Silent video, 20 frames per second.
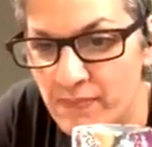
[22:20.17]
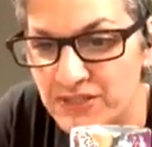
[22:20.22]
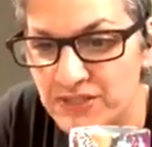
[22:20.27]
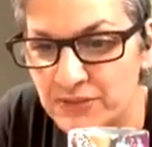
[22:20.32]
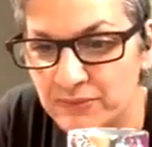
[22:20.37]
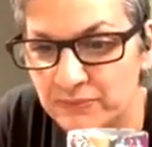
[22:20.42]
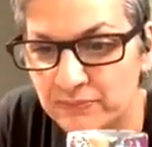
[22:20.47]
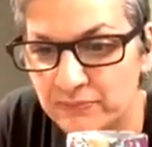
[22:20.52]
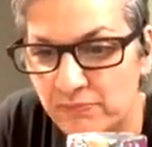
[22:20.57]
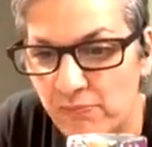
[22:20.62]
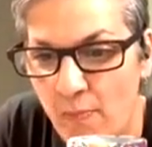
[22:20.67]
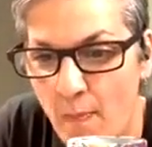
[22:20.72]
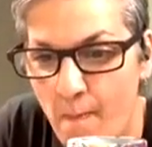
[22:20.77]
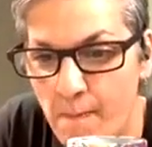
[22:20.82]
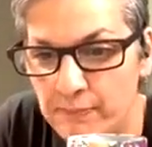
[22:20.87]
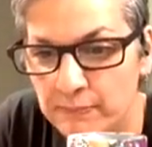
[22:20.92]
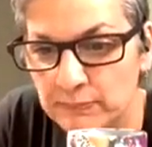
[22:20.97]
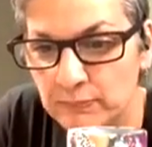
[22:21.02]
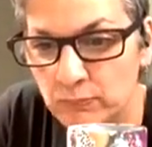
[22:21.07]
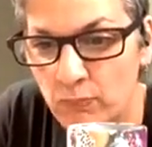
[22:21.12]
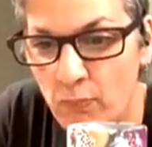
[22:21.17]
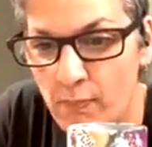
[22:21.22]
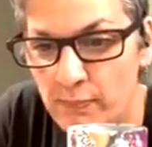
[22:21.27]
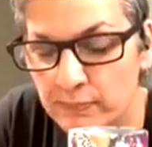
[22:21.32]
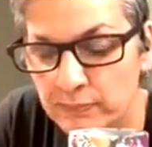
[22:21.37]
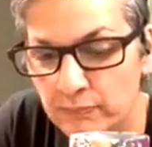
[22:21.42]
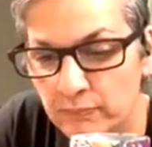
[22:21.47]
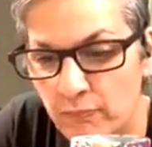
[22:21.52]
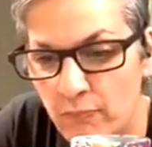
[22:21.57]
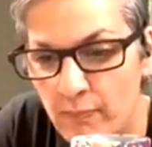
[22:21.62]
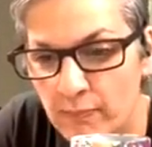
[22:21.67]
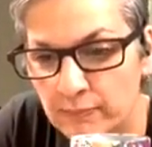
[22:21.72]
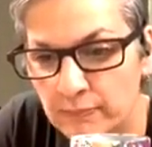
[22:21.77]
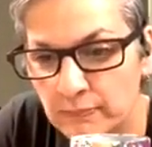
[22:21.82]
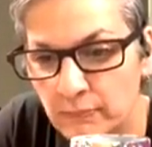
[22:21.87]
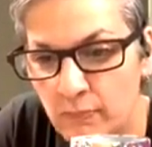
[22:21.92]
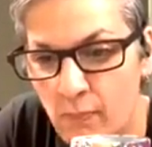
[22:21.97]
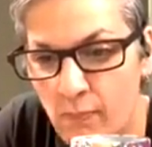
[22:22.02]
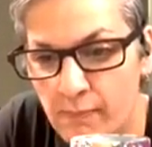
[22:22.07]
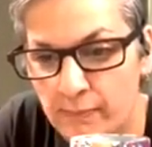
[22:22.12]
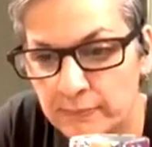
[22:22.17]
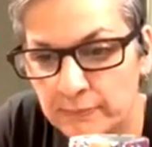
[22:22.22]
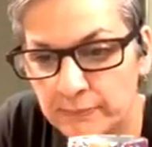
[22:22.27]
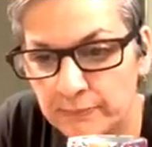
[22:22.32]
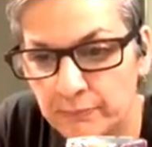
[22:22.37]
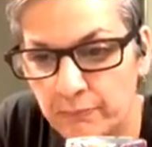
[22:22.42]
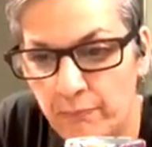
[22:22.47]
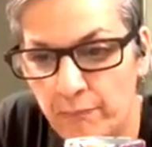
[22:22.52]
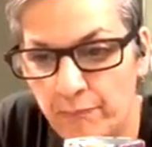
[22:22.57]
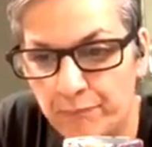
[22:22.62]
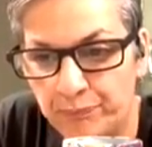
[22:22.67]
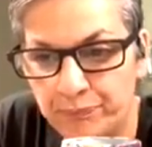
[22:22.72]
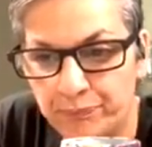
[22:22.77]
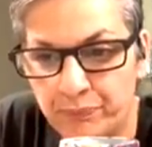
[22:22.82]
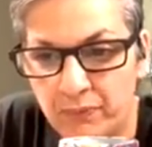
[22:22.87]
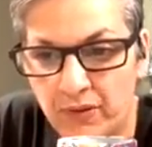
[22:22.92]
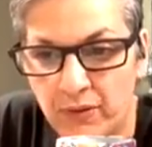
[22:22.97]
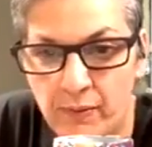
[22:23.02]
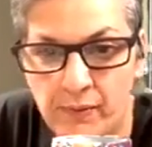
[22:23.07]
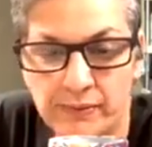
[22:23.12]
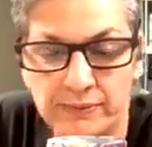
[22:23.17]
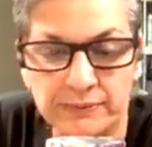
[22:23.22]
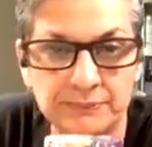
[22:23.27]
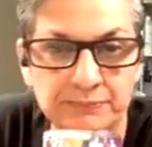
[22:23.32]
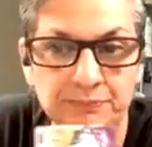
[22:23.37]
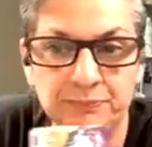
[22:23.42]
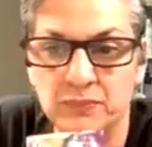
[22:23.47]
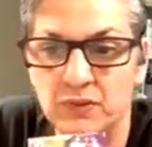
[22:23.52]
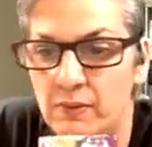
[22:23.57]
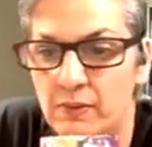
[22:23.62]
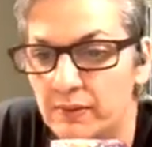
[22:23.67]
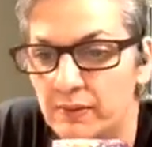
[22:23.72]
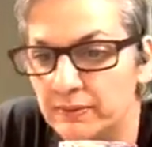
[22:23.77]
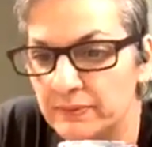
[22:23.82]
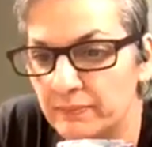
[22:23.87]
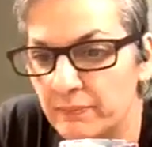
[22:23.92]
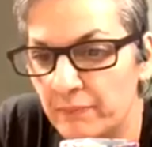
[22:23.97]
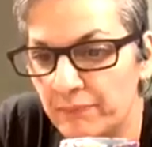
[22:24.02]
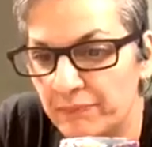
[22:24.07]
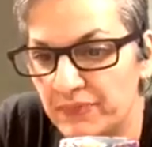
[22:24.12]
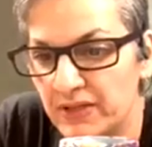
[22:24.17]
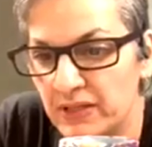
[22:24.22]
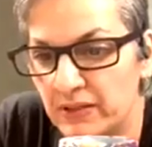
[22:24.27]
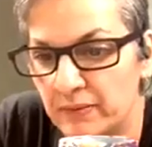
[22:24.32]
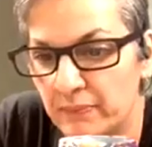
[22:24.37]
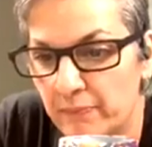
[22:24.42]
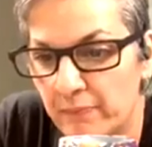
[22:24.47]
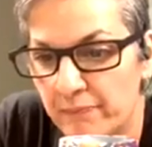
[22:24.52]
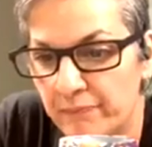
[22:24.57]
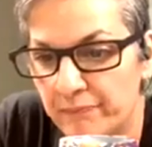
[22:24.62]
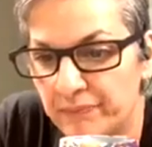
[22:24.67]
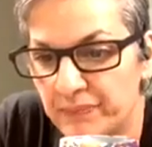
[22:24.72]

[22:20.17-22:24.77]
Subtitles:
I can't find my X-Acto knife. I'm looking for it. I can't find it. I lost it.